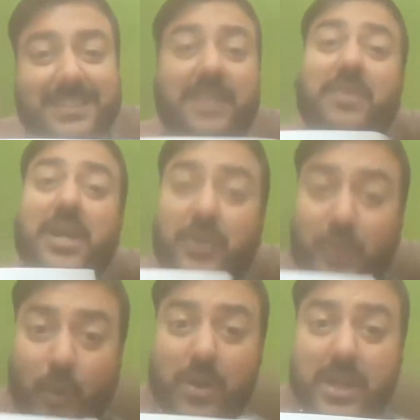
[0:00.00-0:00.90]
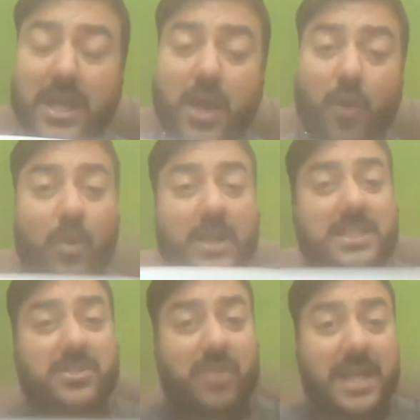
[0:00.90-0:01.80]
Then we are told what
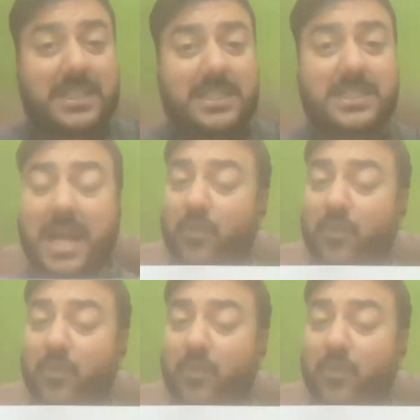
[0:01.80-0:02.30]
is right